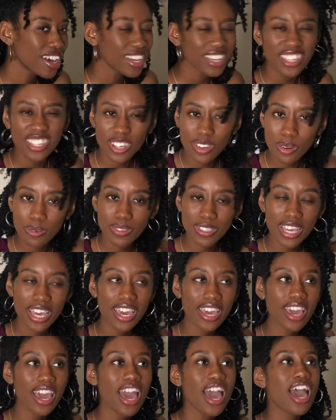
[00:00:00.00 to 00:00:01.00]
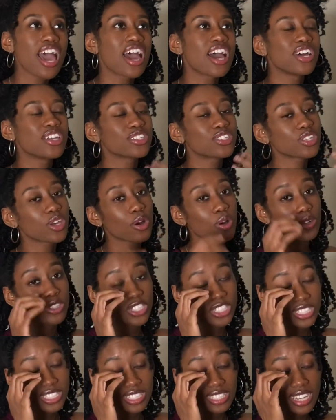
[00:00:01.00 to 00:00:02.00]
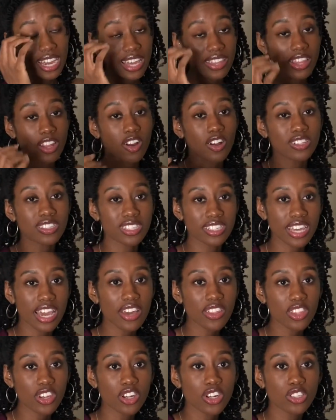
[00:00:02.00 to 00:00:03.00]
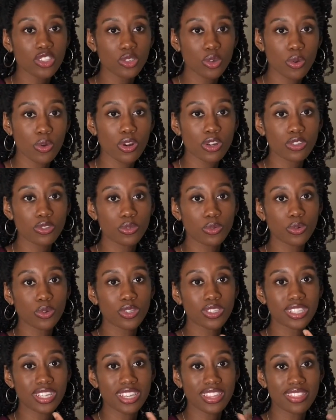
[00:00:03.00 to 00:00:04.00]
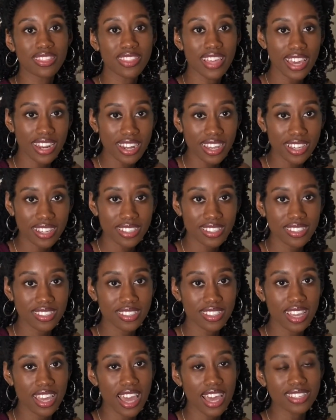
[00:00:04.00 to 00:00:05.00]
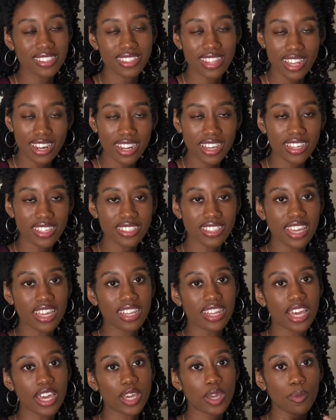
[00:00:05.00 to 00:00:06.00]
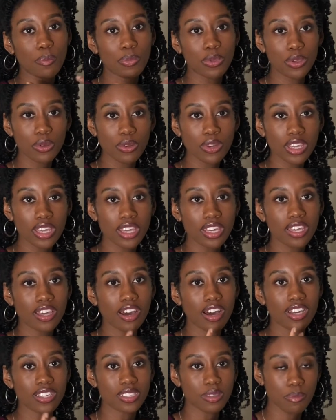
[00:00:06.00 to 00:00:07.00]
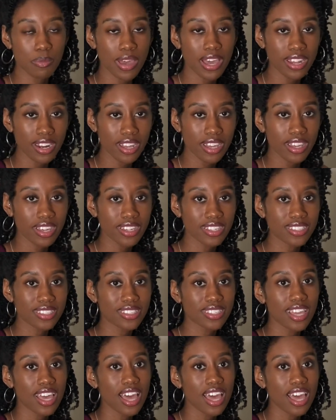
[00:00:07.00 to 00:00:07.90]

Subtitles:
You know what I'm saying? And so just to tie that all together, Taurus rules aesthetics and like beauty, cosmetics,